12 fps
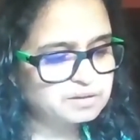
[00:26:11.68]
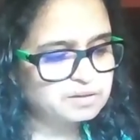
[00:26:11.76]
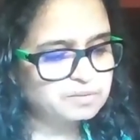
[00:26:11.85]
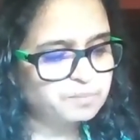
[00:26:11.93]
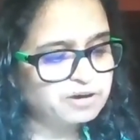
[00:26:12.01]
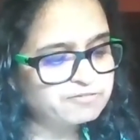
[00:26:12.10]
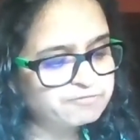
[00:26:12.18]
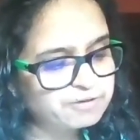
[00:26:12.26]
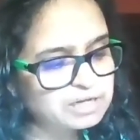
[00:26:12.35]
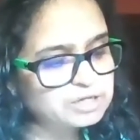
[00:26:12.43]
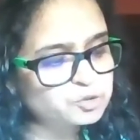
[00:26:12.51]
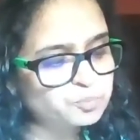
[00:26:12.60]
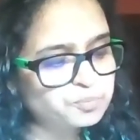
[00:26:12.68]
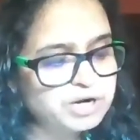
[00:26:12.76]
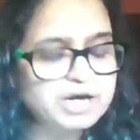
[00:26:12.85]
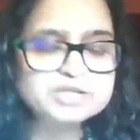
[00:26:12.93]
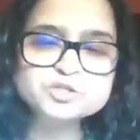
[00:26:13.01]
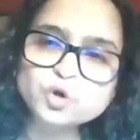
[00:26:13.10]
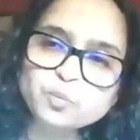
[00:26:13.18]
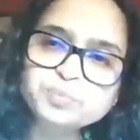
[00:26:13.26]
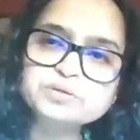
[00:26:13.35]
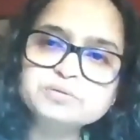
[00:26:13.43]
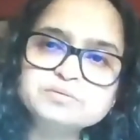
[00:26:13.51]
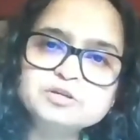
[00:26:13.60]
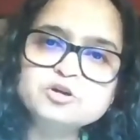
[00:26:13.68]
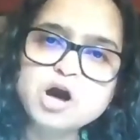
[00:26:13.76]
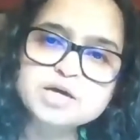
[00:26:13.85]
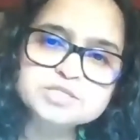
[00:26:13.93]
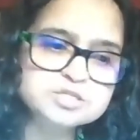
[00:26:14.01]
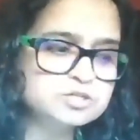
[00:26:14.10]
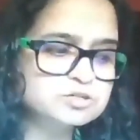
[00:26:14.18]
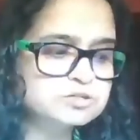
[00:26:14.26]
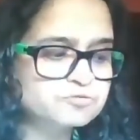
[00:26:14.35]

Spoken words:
By failing to prize open the constitutive